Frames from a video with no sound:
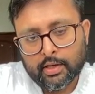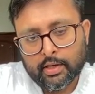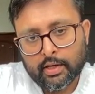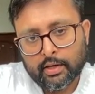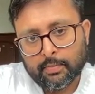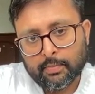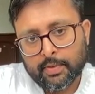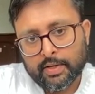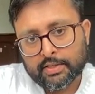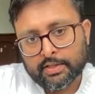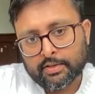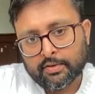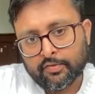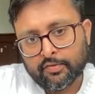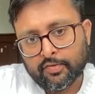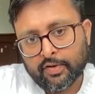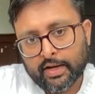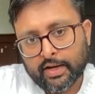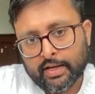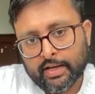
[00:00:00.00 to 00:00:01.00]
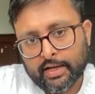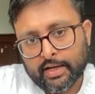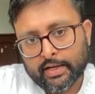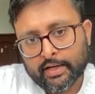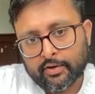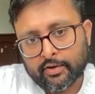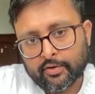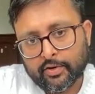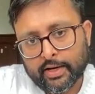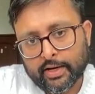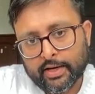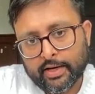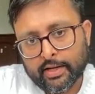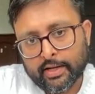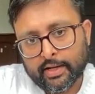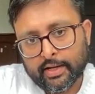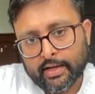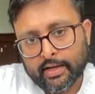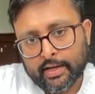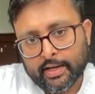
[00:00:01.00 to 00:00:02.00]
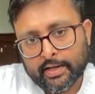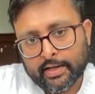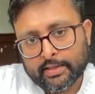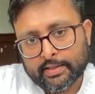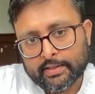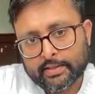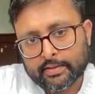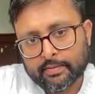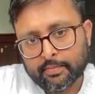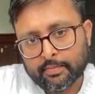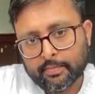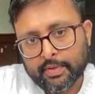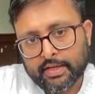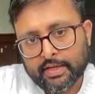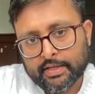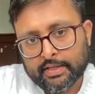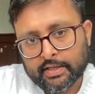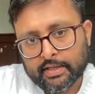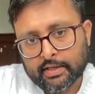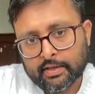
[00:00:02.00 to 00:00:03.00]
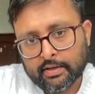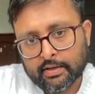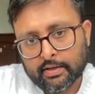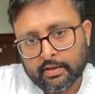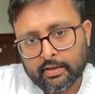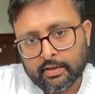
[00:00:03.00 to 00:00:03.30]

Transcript: In place of y, I can write x beta